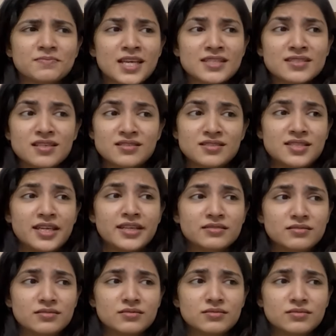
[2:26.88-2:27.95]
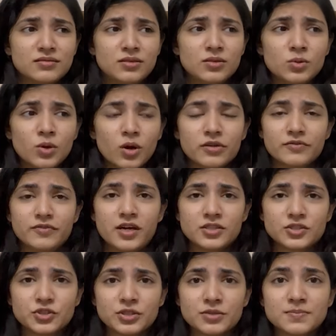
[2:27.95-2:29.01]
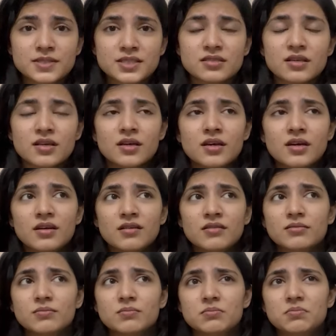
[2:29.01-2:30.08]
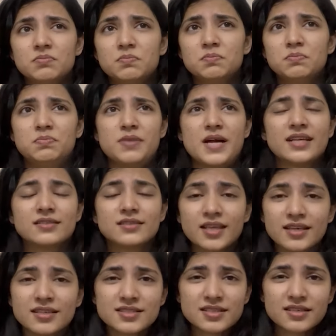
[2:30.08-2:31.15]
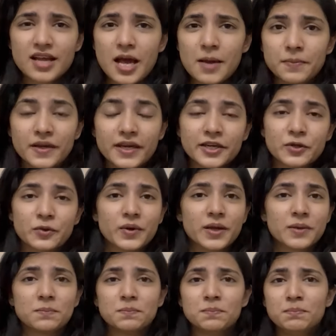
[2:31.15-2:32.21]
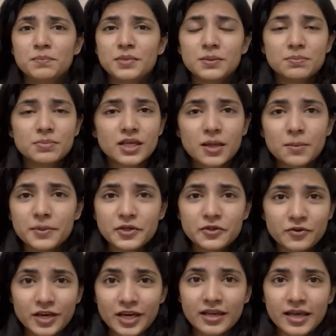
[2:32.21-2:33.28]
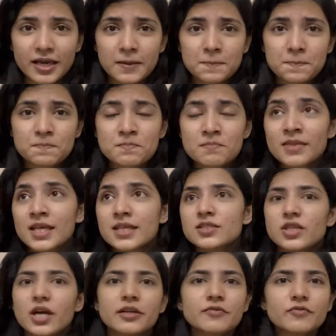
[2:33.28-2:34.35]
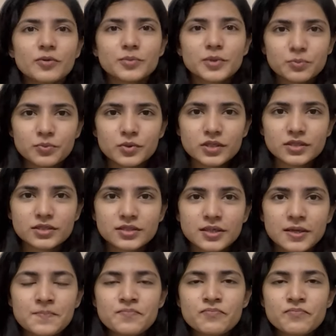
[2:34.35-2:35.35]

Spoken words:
as I said, a lot of hardships. Bad things are happening to him. People are betraying him. Starting from the birth,